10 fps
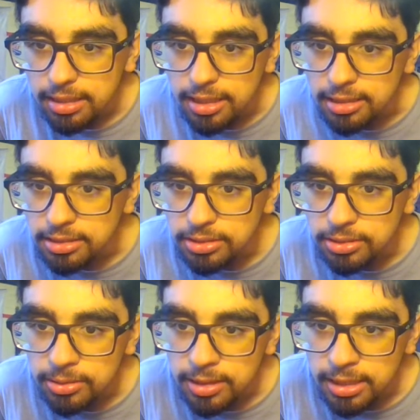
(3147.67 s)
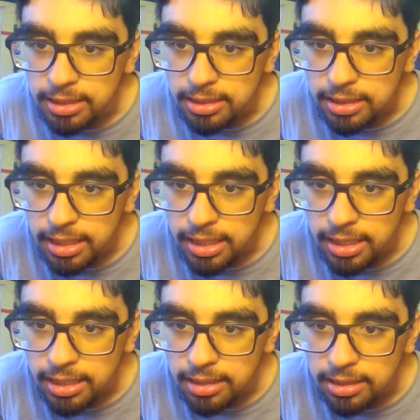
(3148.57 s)
Then he sold it. He
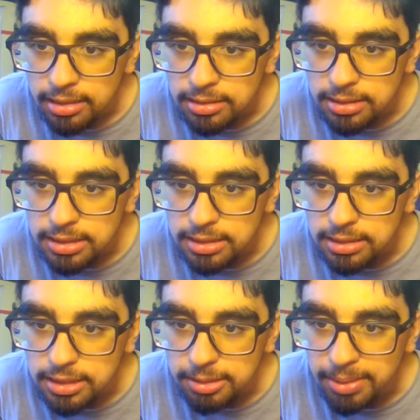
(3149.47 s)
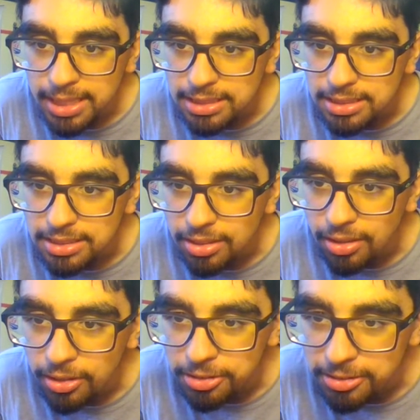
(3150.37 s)
had 6 T-Maxes
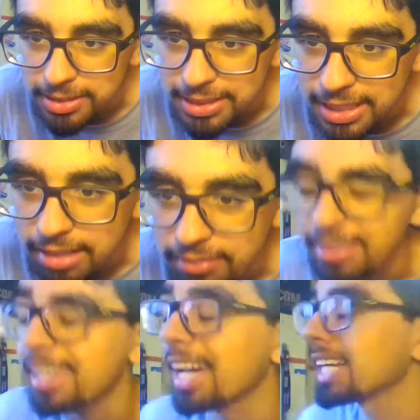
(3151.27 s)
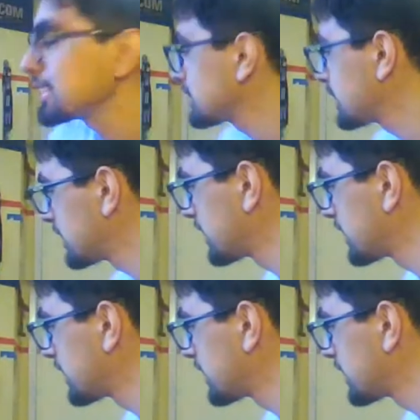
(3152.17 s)
all through his life. Nice.